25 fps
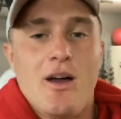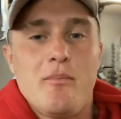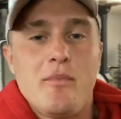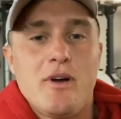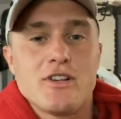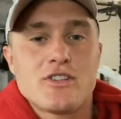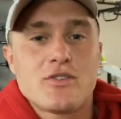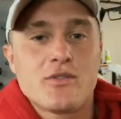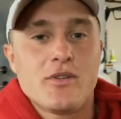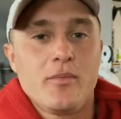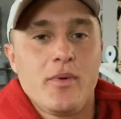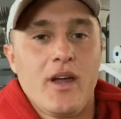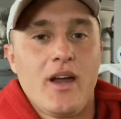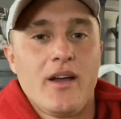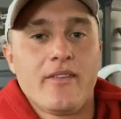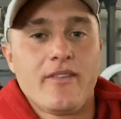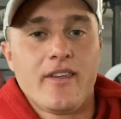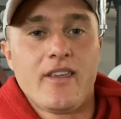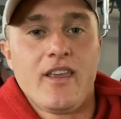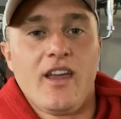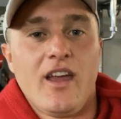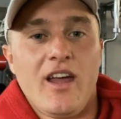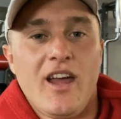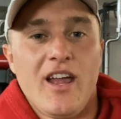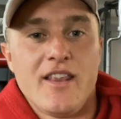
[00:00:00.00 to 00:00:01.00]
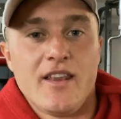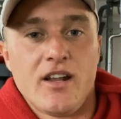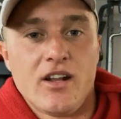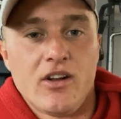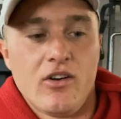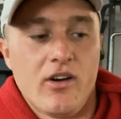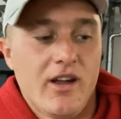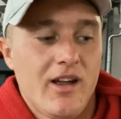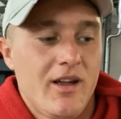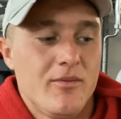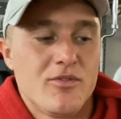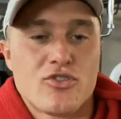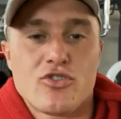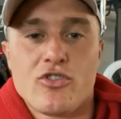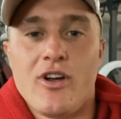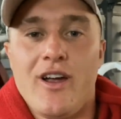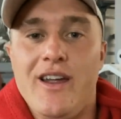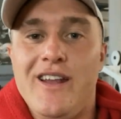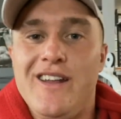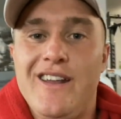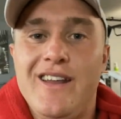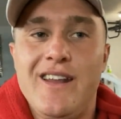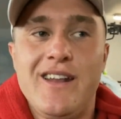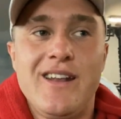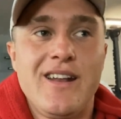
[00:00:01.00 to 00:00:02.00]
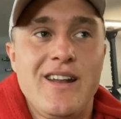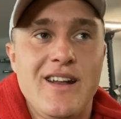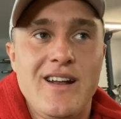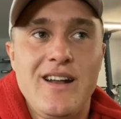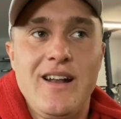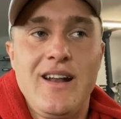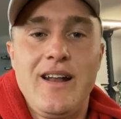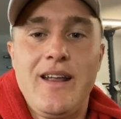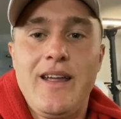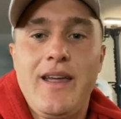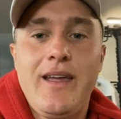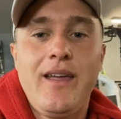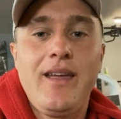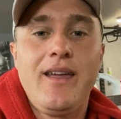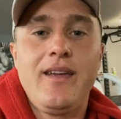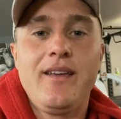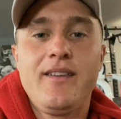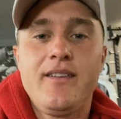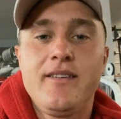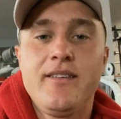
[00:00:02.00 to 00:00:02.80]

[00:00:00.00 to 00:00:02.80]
much I'm going to be able to get. And then I am training legs.